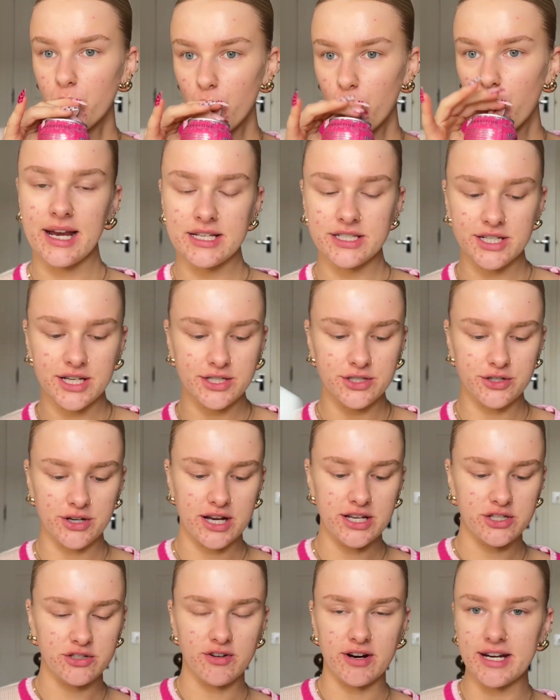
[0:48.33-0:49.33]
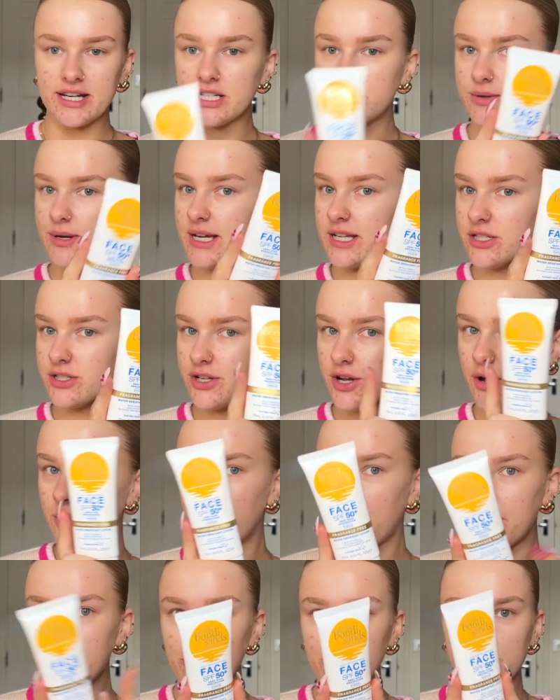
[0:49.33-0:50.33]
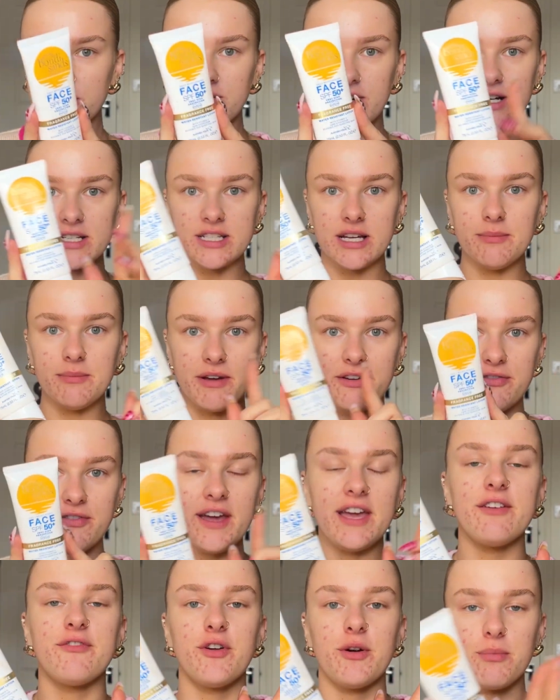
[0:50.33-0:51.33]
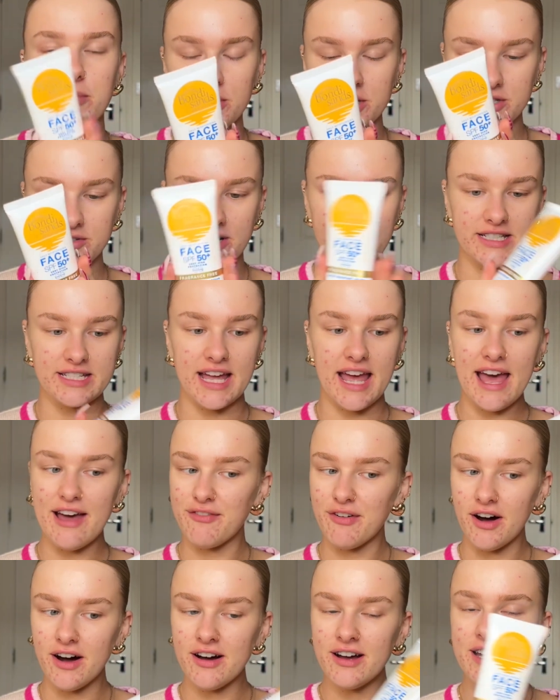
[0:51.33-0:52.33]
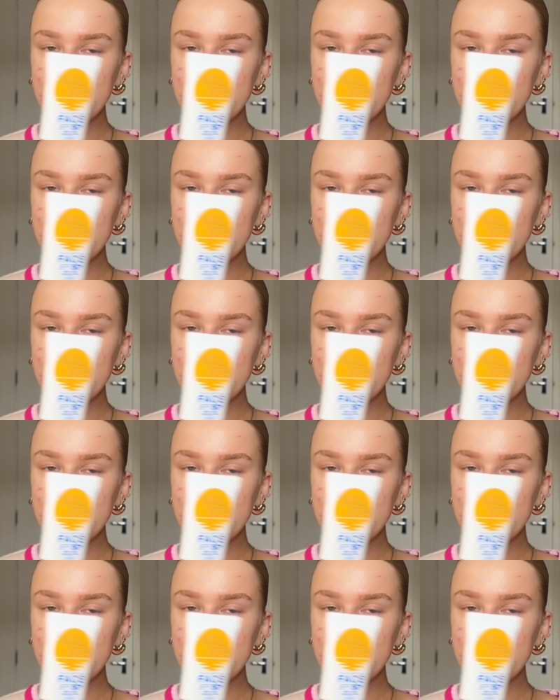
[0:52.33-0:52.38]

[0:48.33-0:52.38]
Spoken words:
Let's just get straight into it. So my moisturiser, my favourite moisturiser ever,